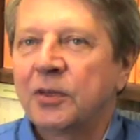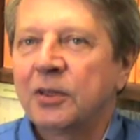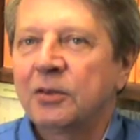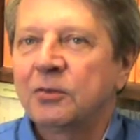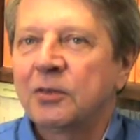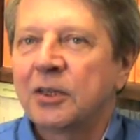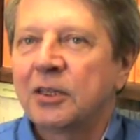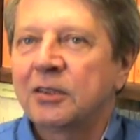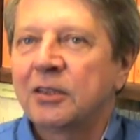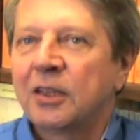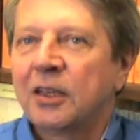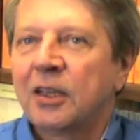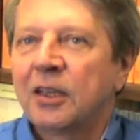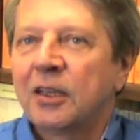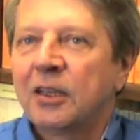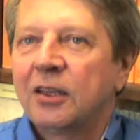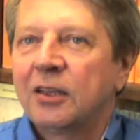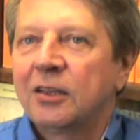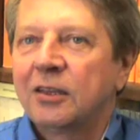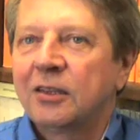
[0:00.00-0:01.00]
think that
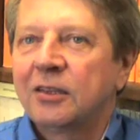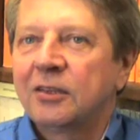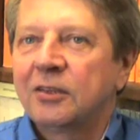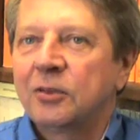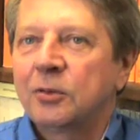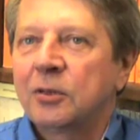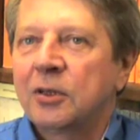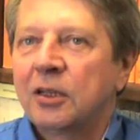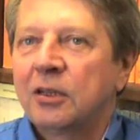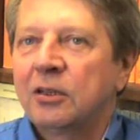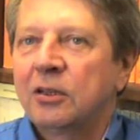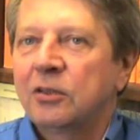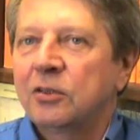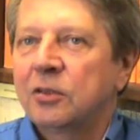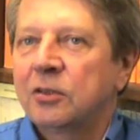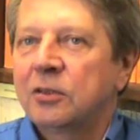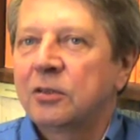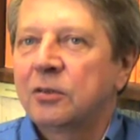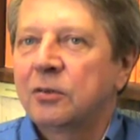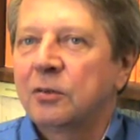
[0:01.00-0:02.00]
uh, you
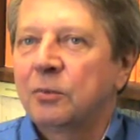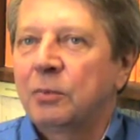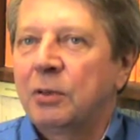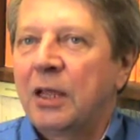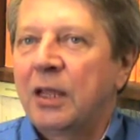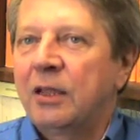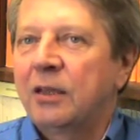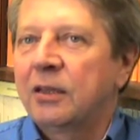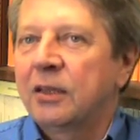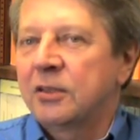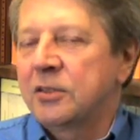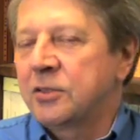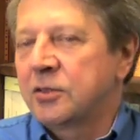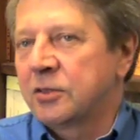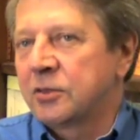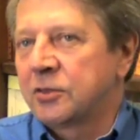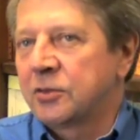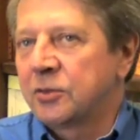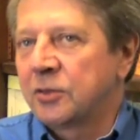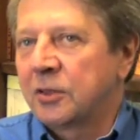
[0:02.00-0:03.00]
cannot plan
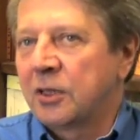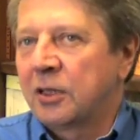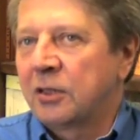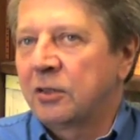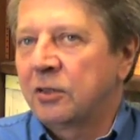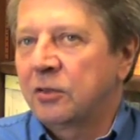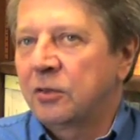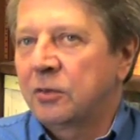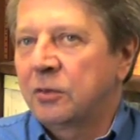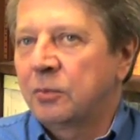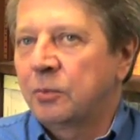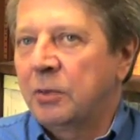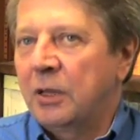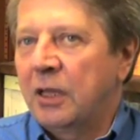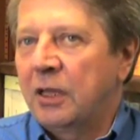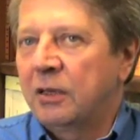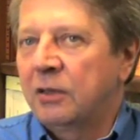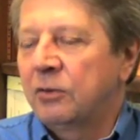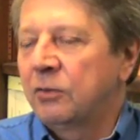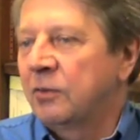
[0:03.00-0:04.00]
research, you cannot
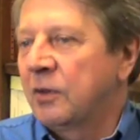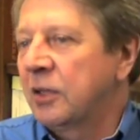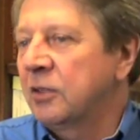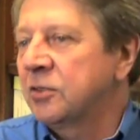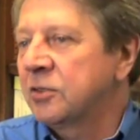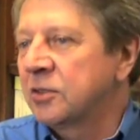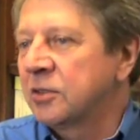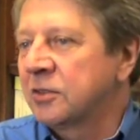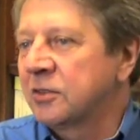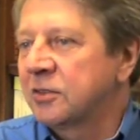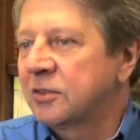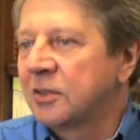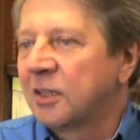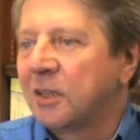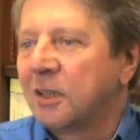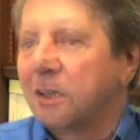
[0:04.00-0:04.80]
plan inventions.